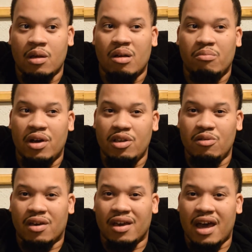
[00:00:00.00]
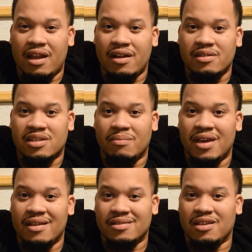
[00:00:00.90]
But you can kind of hear some
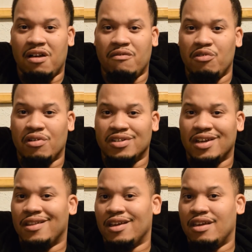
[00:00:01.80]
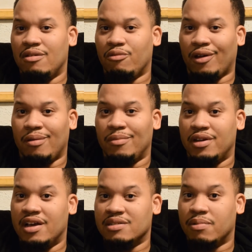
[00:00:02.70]
hints of, you can tell that he really
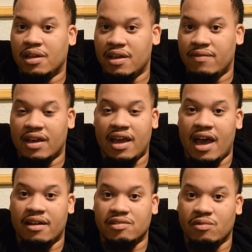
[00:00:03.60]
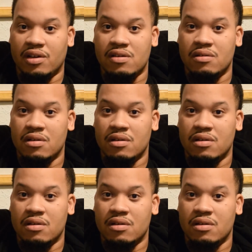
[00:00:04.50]
does believe that God is real.